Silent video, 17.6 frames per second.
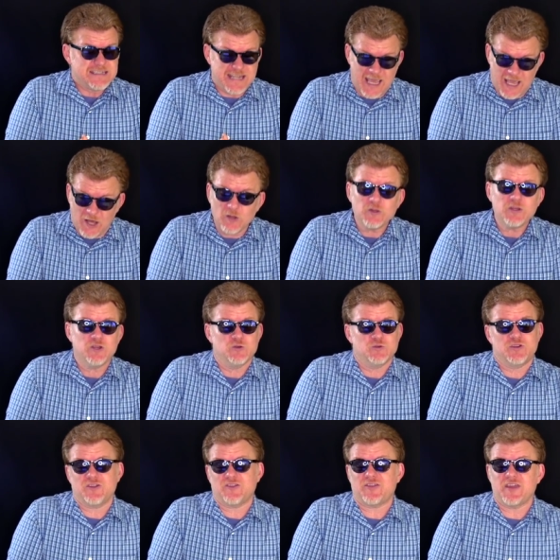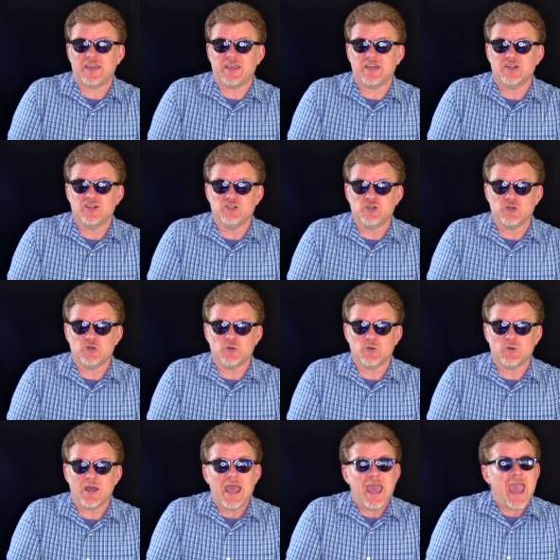tell you to think and
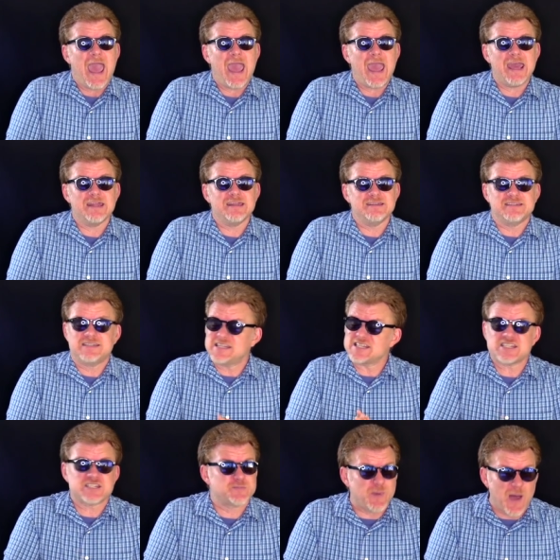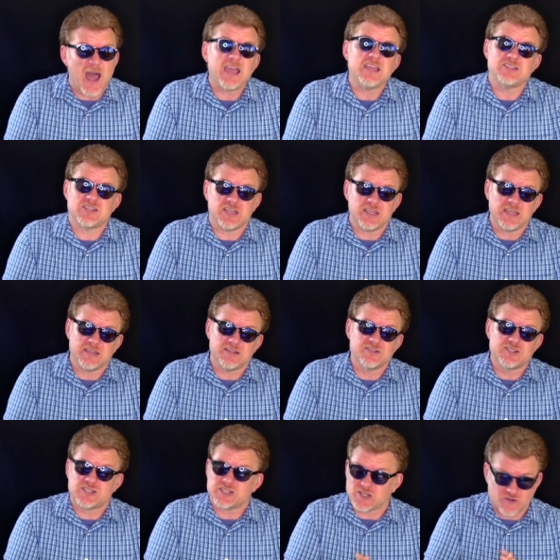do, and despising
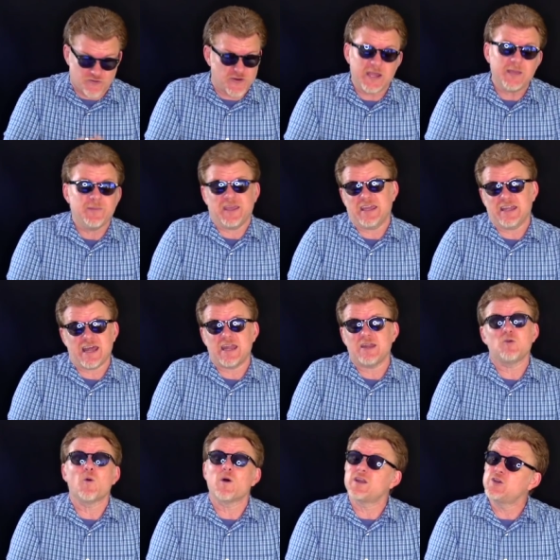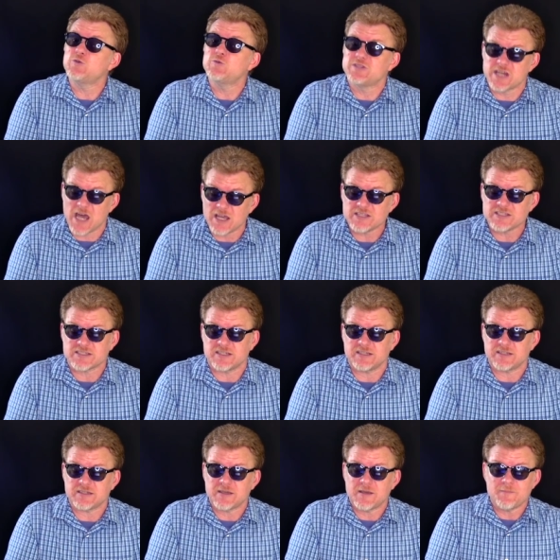and screaming at anyone who
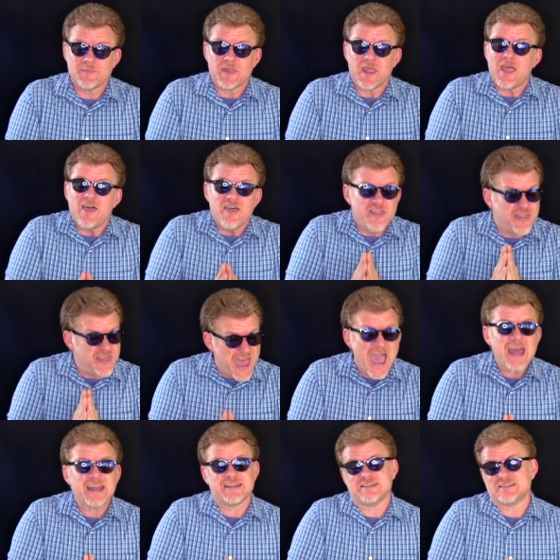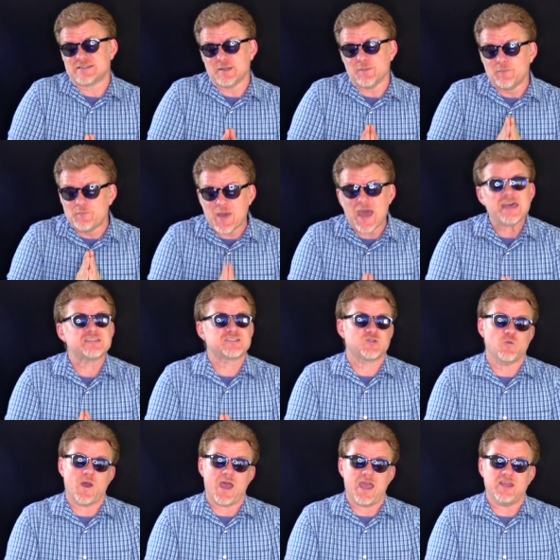doesn't. That is the
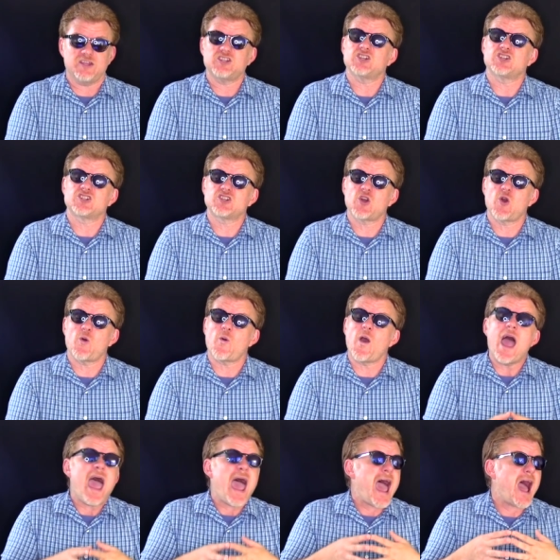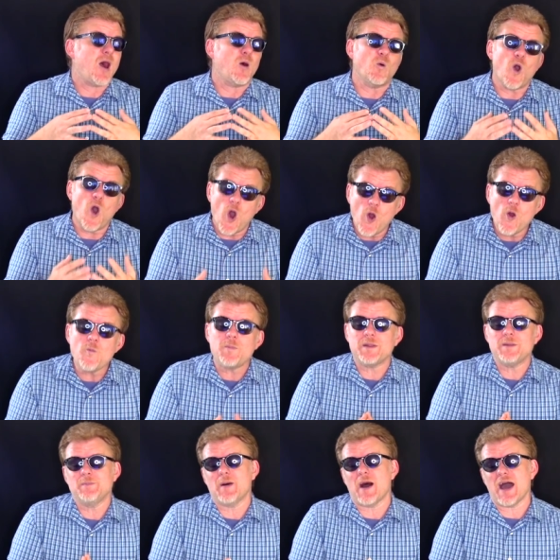best way to show how
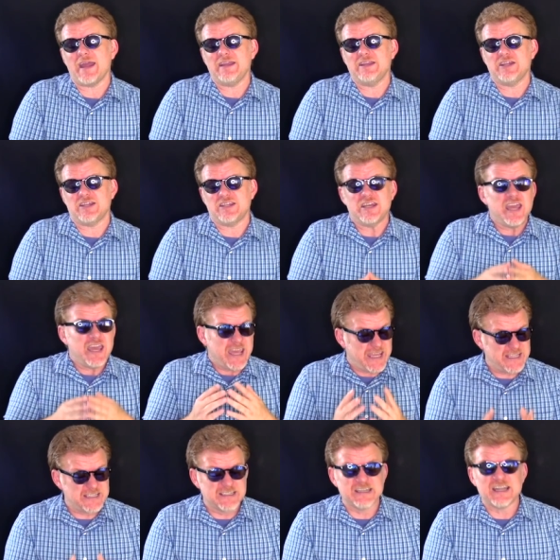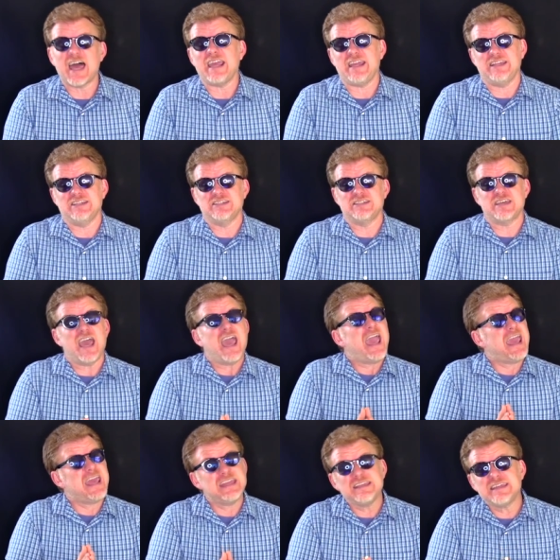open-minded, enlightened,
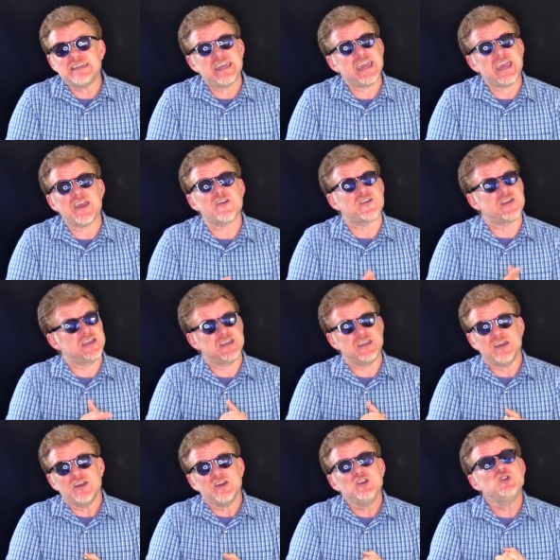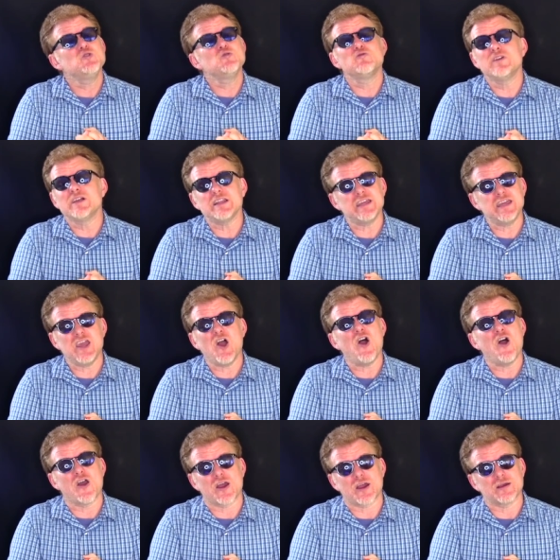and caring you really
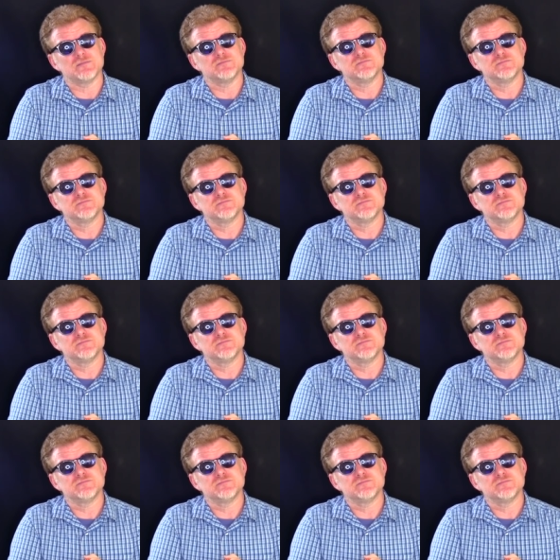are.